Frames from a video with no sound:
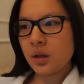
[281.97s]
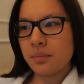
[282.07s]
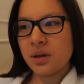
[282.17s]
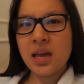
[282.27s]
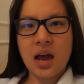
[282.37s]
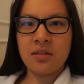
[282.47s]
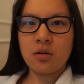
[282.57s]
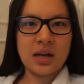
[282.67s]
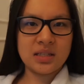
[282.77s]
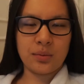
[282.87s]
But yeah, I
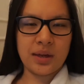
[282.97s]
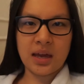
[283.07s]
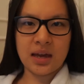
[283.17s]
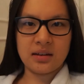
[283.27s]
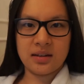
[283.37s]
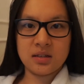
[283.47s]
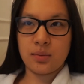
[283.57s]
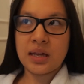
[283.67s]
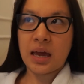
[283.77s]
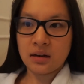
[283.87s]
thought as the weekend is the
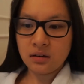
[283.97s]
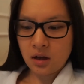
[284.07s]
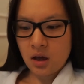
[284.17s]
weekend,